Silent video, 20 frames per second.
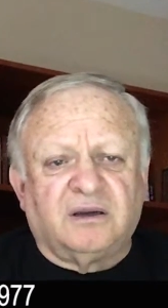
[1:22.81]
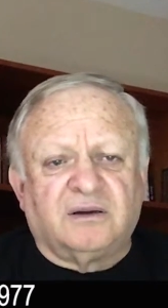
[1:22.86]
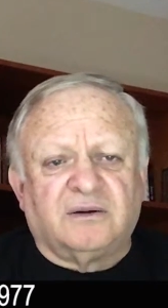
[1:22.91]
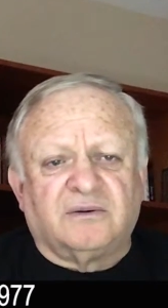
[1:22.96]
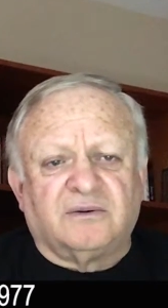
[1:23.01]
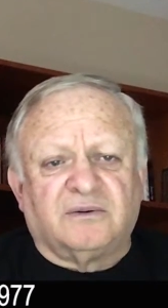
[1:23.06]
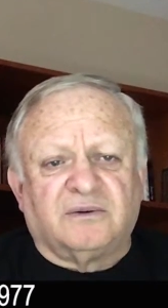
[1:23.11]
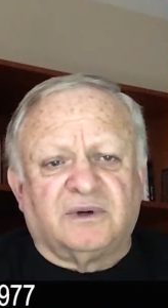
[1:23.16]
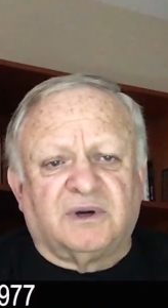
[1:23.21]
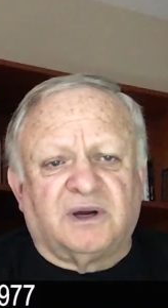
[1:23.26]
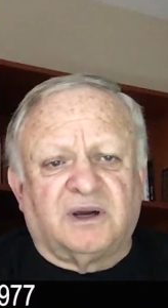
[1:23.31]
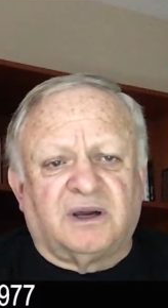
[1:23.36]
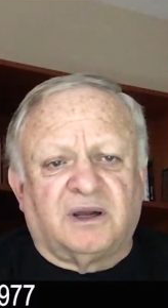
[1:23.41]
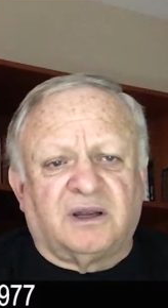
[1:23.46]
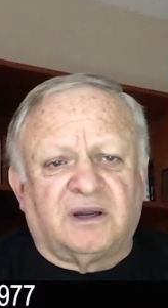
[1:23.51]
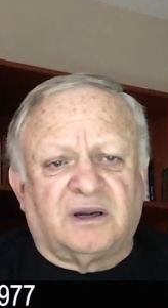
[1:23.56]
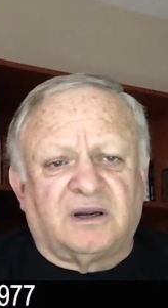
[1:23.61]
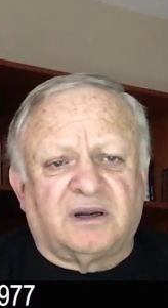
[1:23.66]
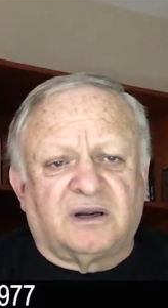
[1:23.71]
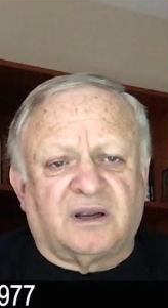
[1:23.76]

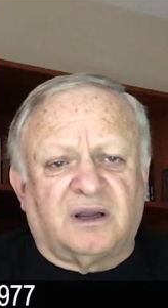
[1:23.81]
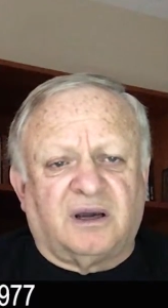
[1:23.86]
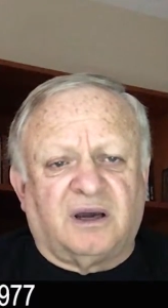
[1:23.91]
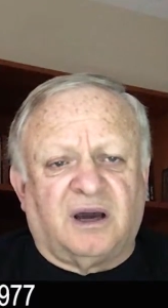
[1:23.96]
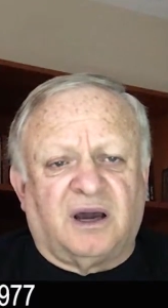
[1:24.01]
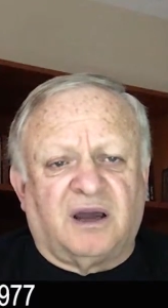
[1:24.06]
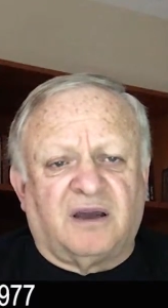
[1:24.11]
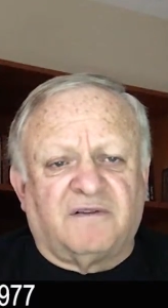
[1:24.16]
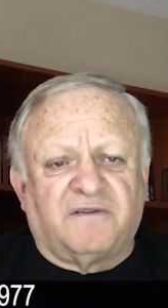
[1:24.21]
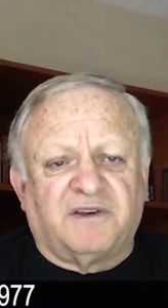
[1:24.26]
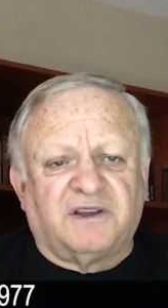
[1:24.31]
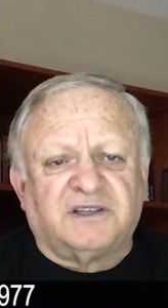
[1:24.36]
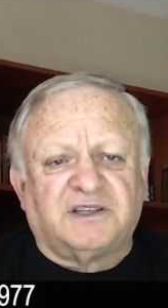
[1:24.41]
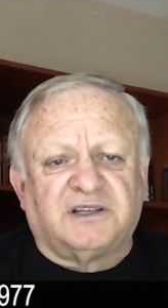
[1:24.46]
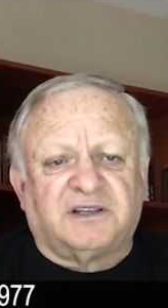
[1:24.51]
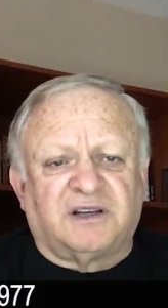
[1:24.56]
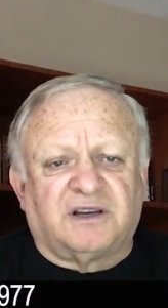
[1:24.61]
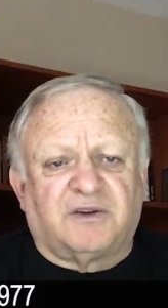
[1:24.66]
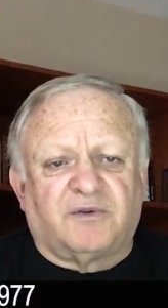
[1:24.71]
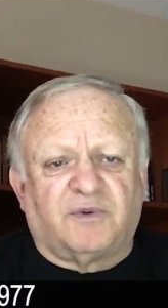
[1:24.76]
when I
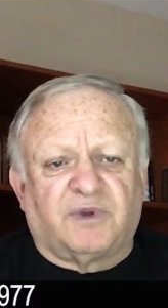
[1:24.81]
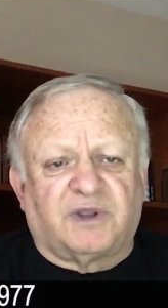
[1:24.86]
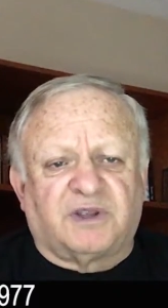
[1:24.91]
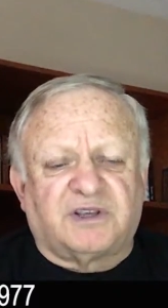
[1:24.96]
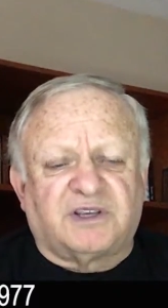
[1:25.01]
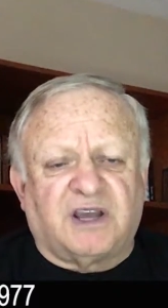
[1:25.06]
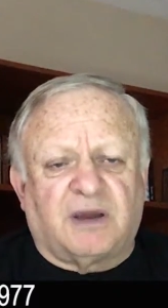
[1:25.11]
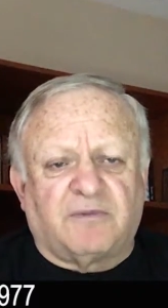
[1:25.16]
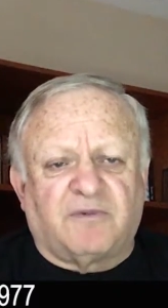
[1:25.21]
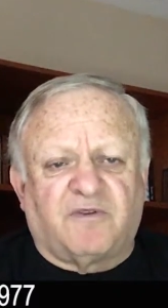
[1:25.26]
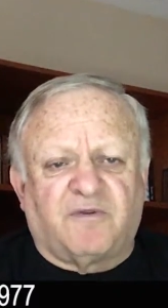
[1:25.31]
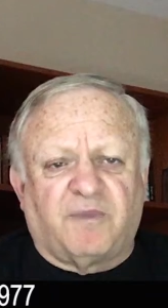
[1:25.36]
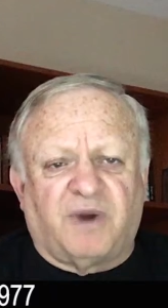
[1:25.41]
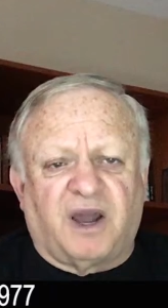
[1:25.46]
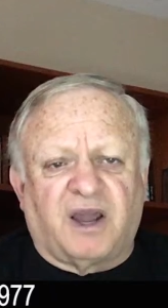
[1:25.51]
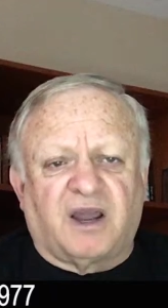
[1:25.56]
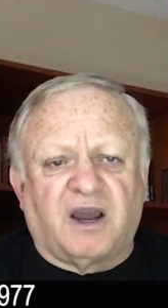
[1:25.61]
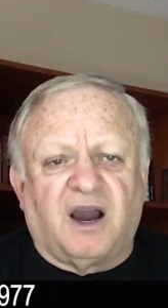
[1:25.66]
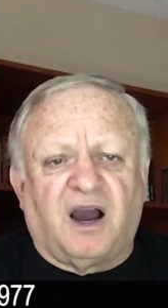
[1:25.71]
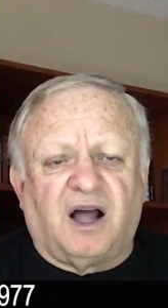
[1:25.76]
visited with some of
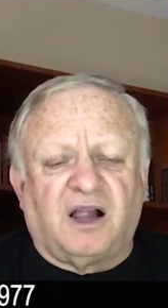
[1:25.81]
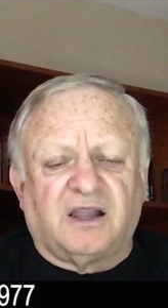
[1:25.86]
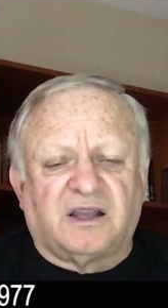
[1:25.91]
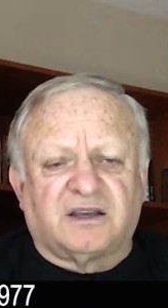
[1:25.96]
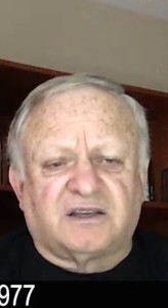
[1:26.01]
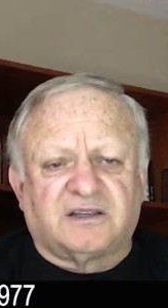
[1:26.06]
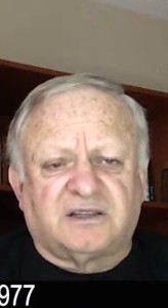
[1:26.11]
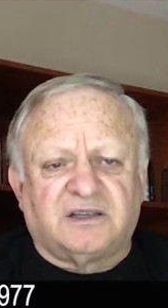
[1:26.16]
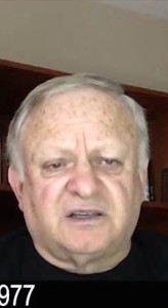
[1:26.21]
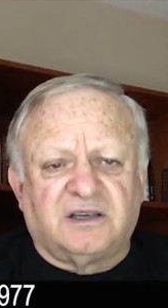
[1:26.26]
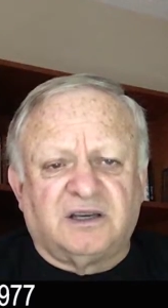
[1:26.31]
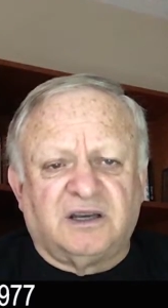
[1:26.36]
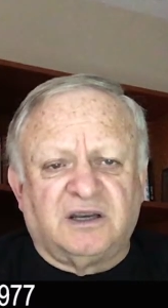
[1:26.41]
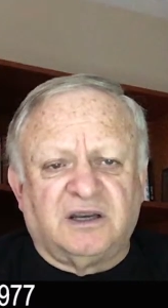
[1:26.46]
my colleagues